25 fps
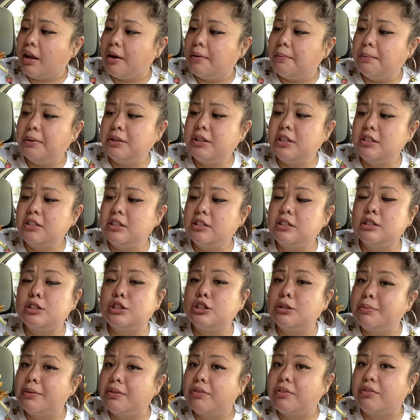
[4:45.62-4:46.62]
But this is
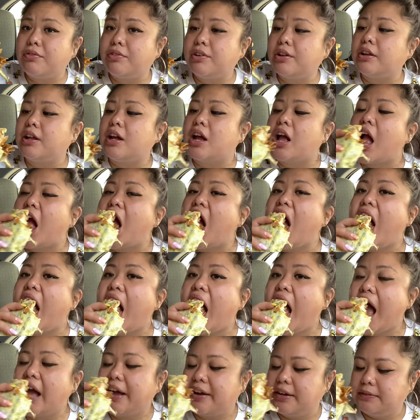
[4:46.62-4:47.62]
super fulfilling.
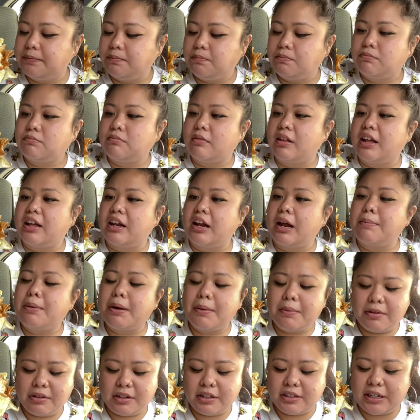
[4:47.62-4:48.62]
And I'm
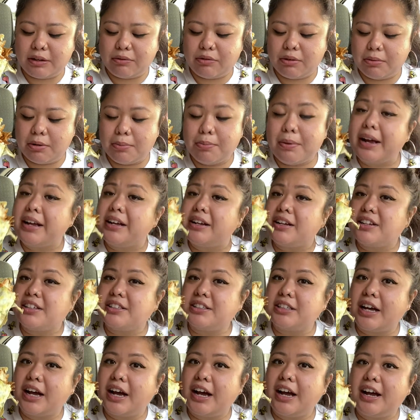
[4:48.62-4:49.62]
probably going to take one more bite because
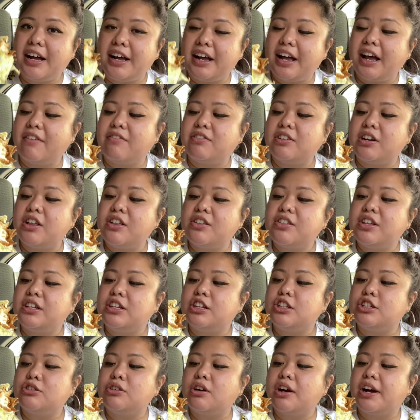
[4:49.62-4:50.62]
I have another thing to
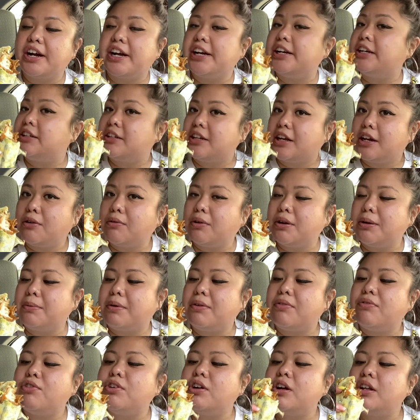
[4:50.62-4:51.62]
try and I don't want to be
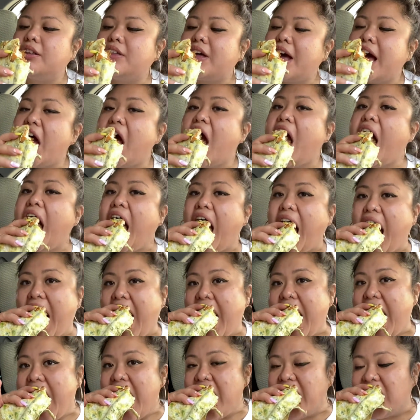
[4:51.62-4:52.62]
full on that.
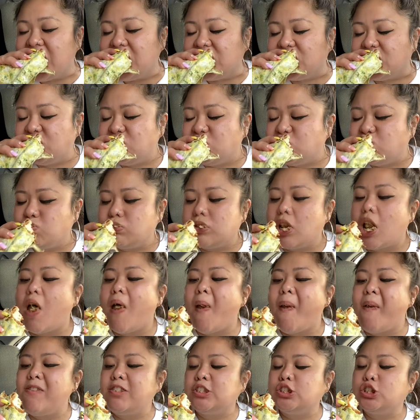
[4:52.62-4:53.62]
Well,
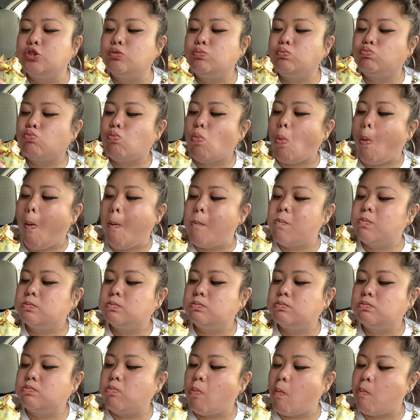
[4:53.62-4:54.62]

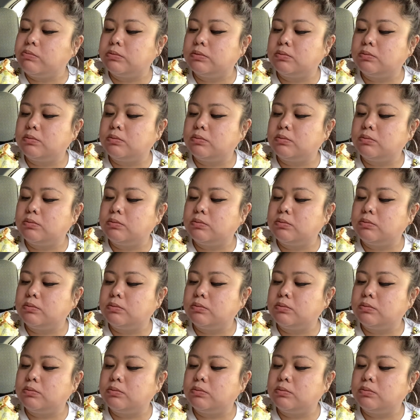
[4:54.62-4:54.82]
mmm.